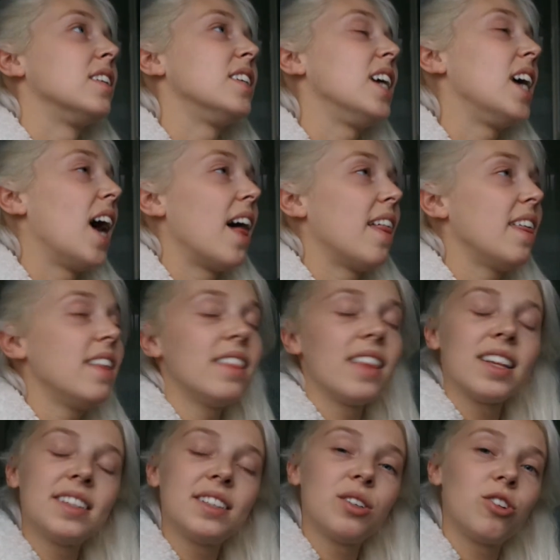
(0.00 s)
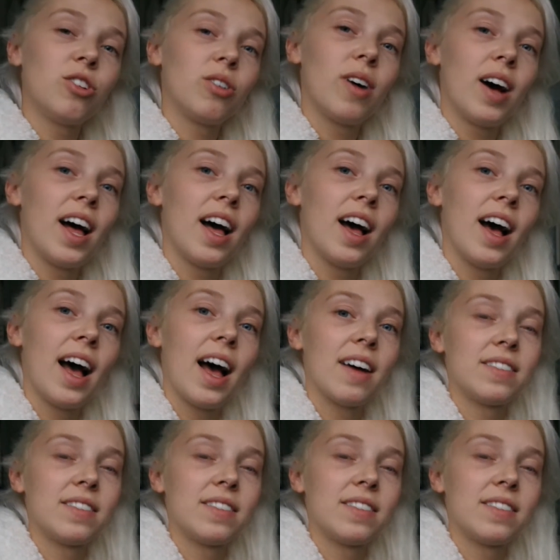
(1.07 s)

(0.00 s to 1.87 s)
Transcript: So yeah, I think that's all I